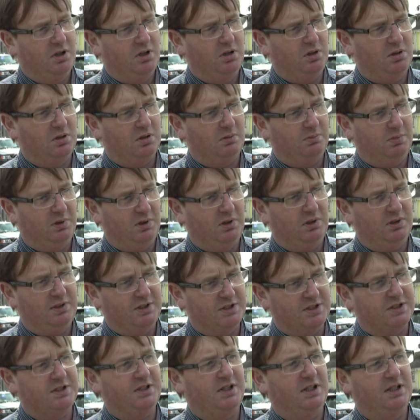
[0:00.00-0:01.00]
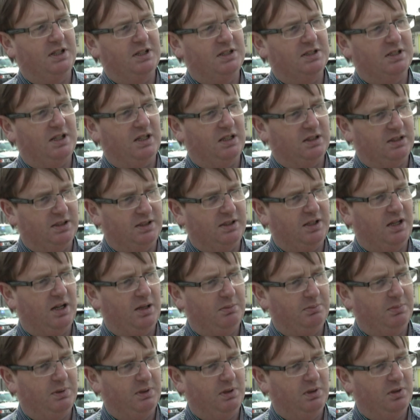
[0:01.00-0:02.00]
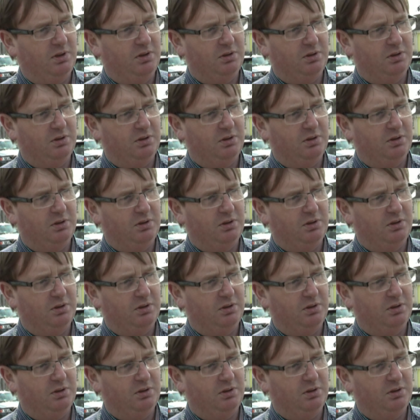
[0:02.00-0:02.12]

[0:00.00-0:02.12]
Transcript: who are pulling the strings at the top,